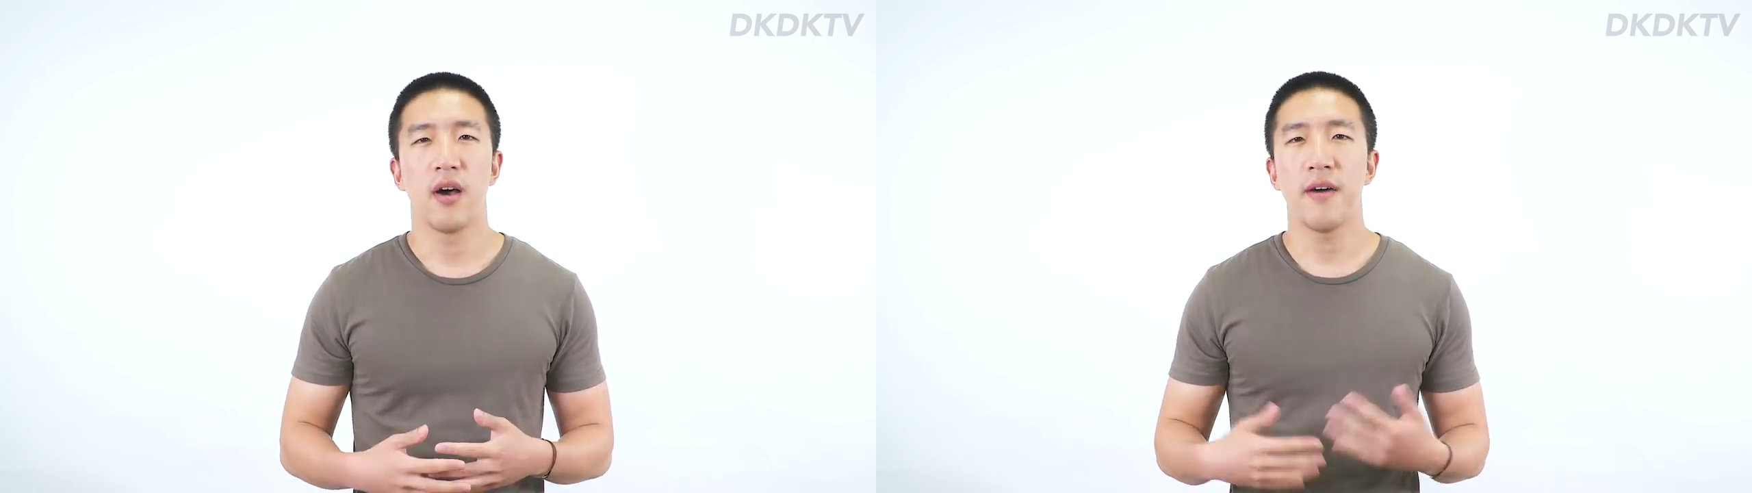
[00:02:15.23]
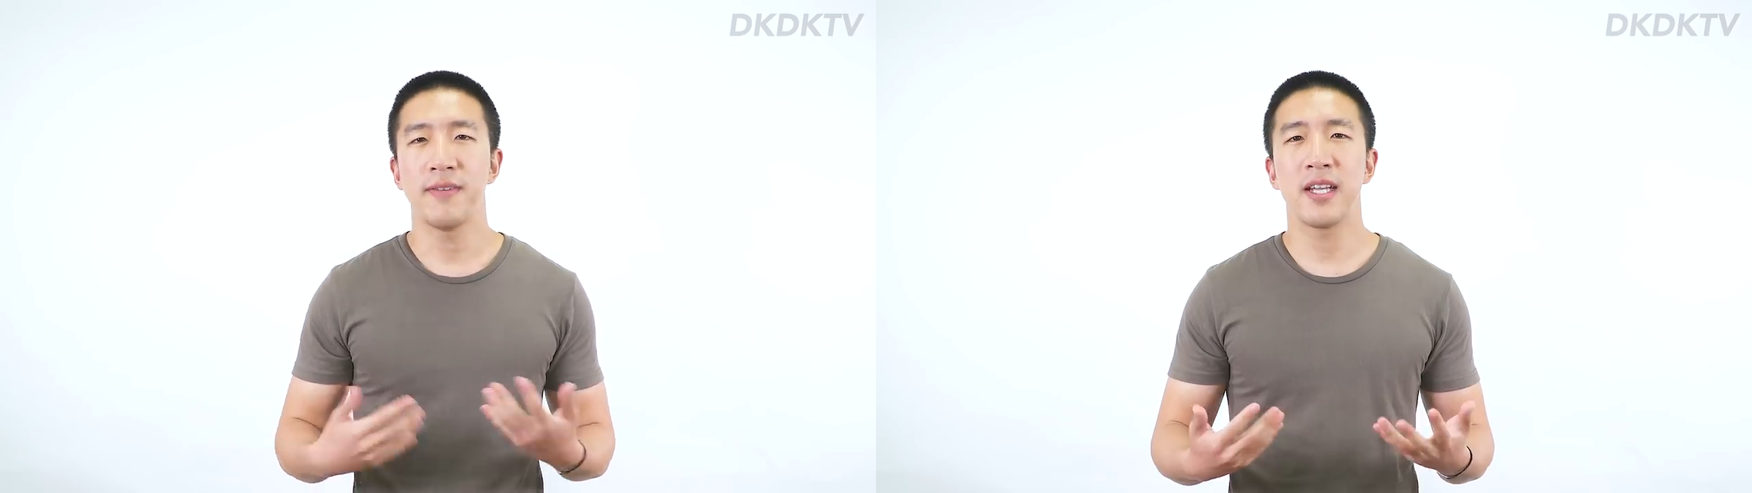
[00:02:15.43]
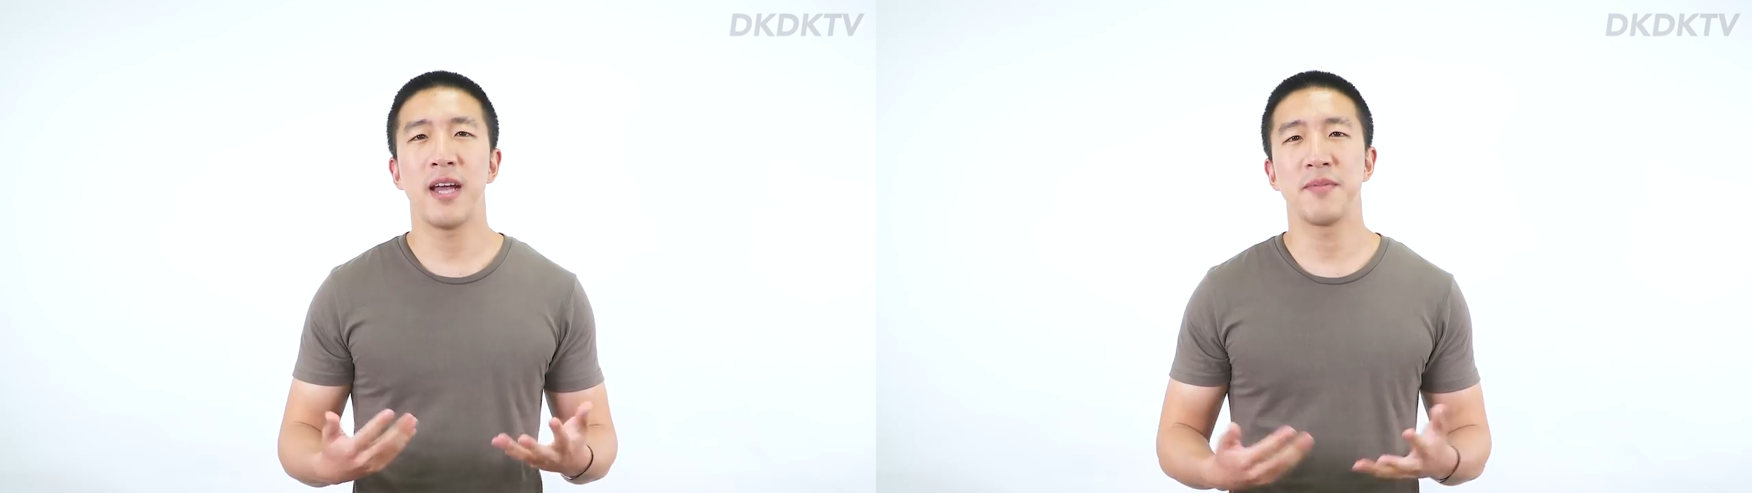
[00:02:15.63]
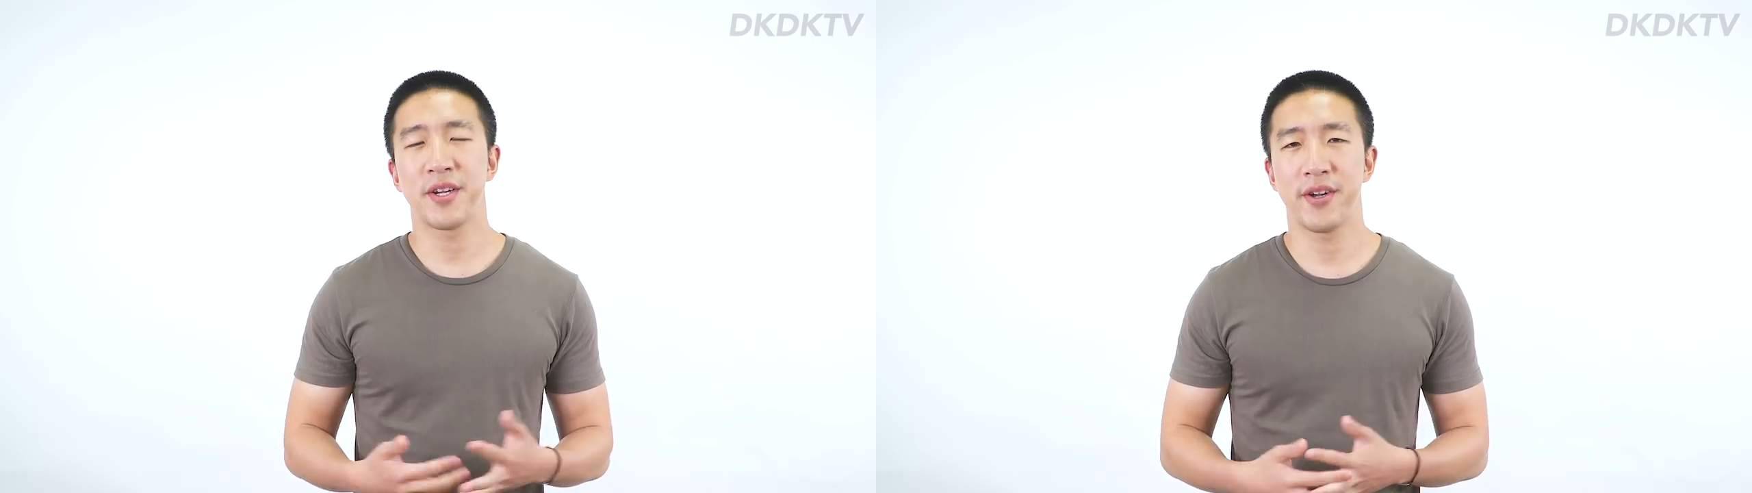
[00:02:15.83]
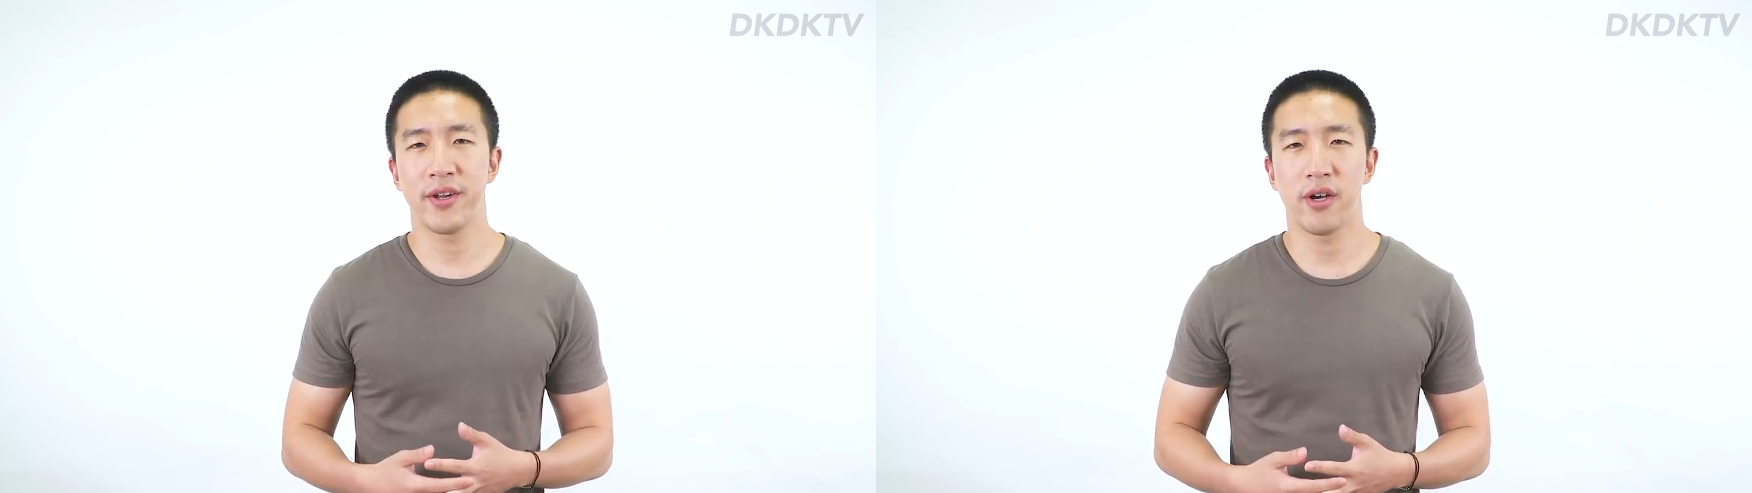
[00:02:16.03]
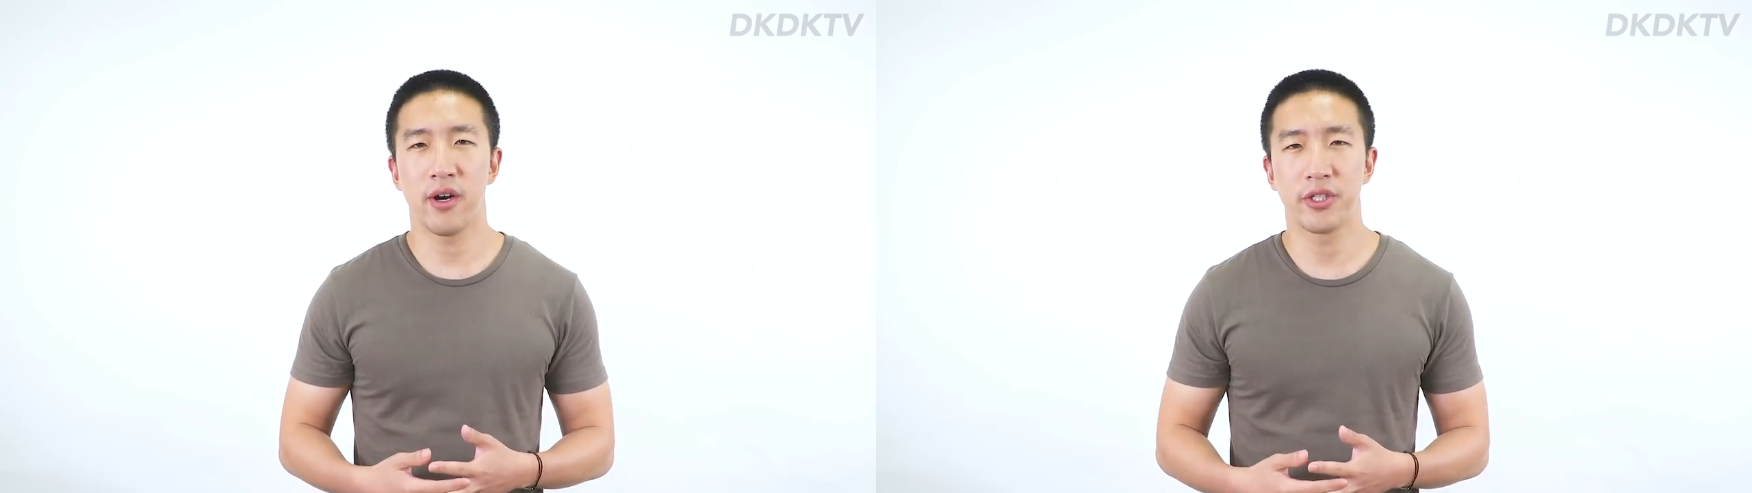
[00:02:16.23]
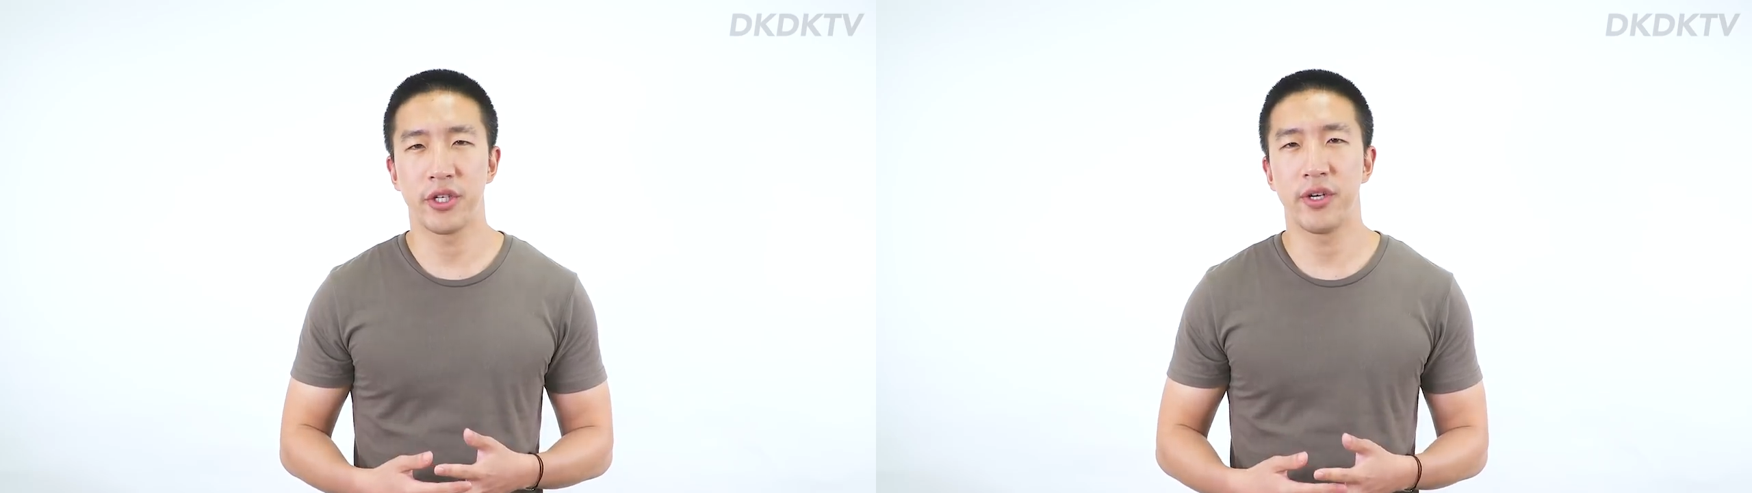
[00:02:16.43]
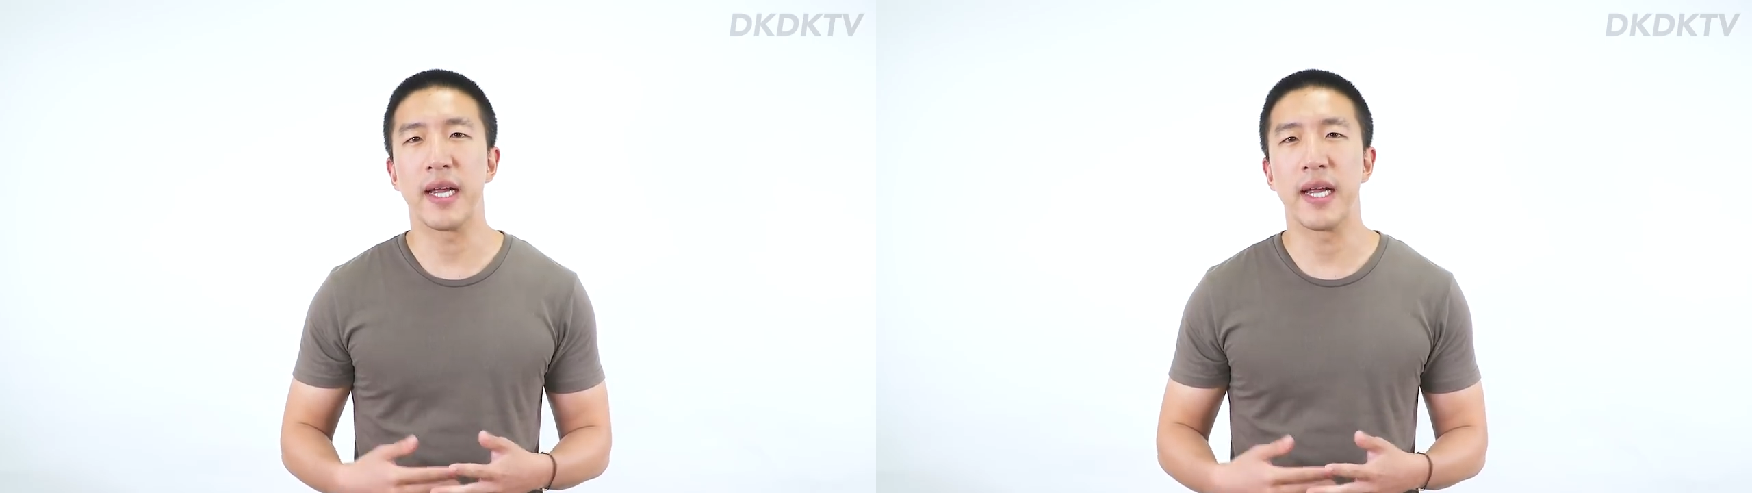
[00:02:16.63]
Oftentimes in Korean culture,